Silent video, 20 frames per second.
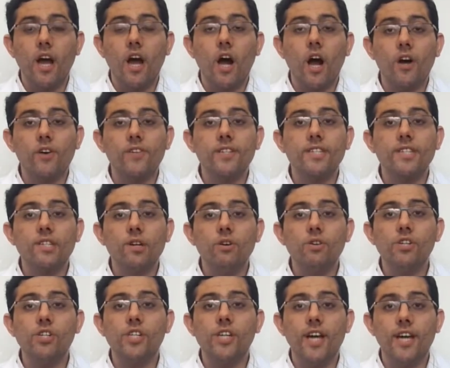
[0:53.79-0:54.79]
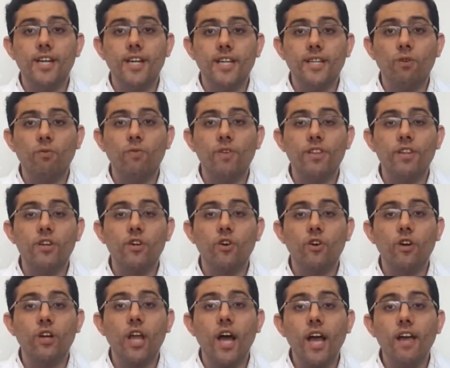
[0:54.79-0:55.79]
are associated with your
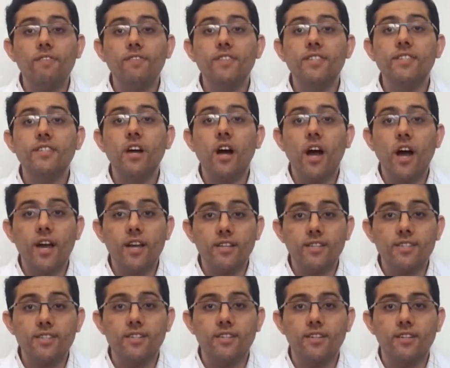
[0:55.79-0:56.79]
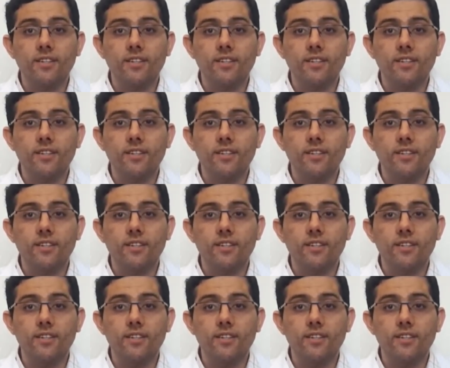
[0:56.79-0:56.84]
lifestyles.